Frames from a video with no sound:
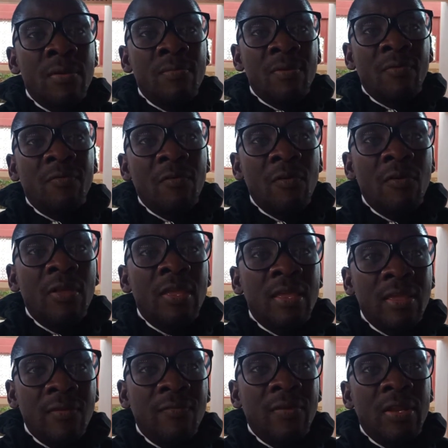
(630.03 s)
before
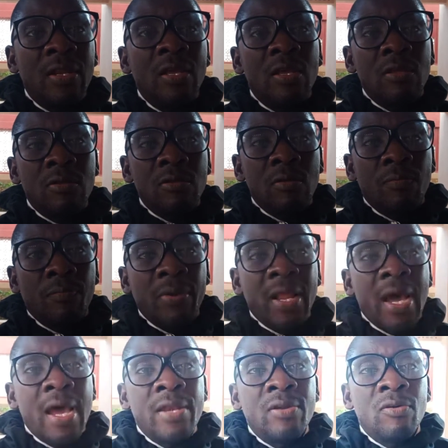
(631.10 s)
giving your
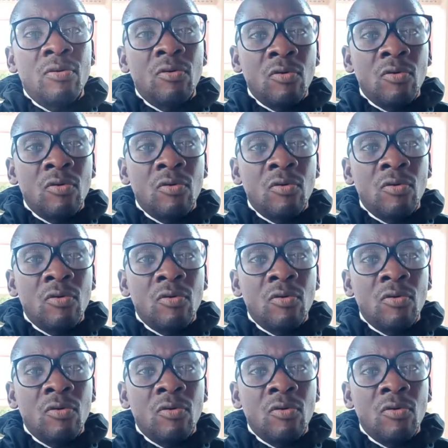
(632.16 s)
plan